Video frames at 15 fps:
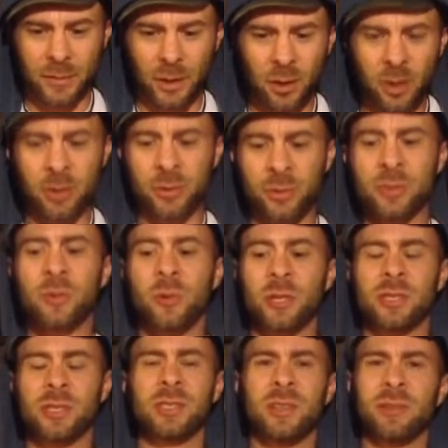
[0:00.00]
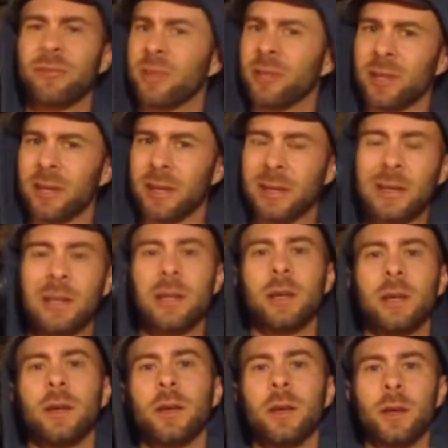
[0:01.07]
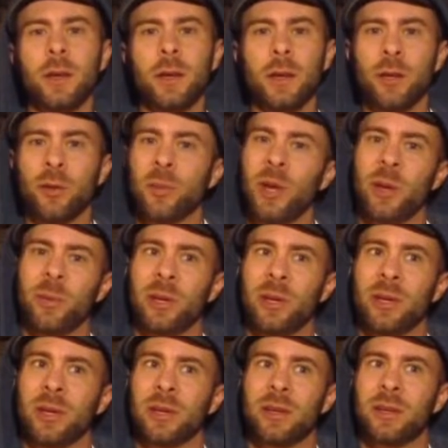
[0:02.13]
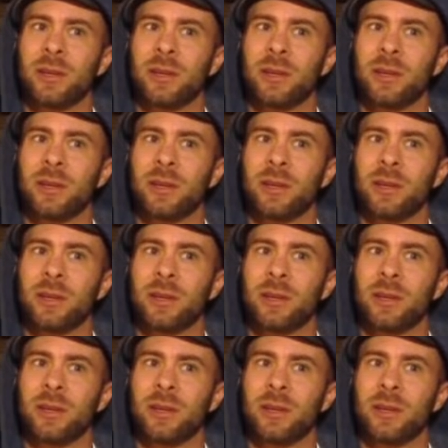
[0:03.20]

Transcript: All those questions I feel like maybe